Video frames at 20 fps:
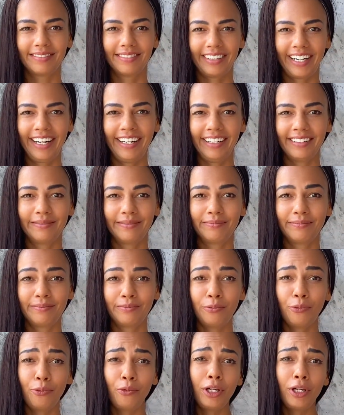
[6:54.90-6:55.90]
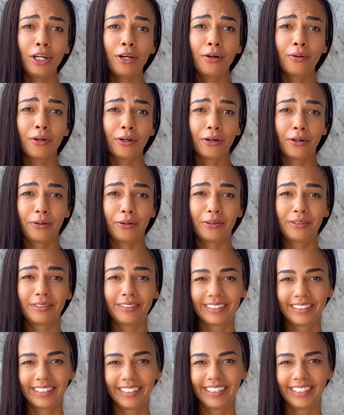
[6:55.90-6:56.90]
right? We don't know.
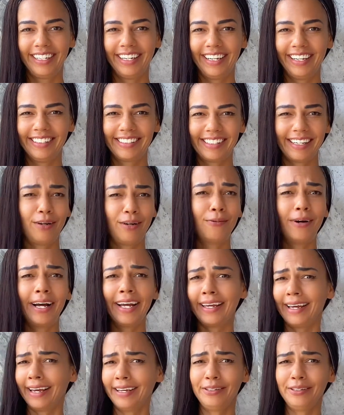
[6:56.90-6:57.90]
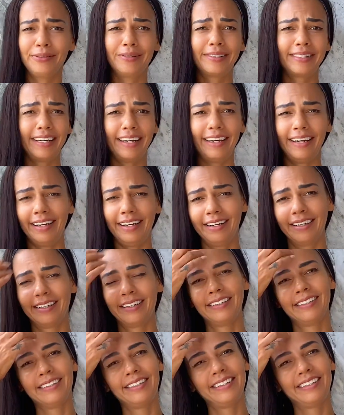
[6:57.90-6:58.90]
It's like, why can't you say?
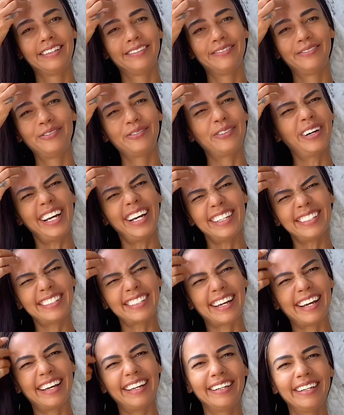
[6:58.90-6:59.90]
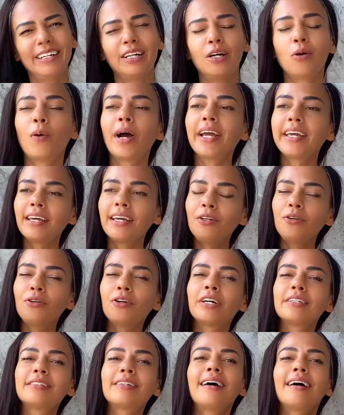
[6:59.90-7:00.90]
Why is that? Why can you
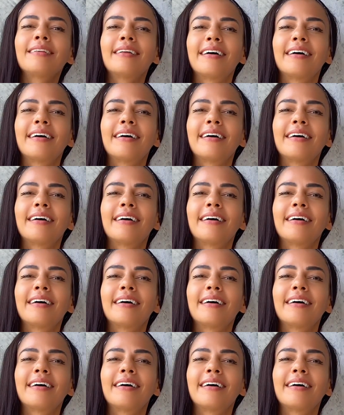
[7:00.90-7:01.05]
not tell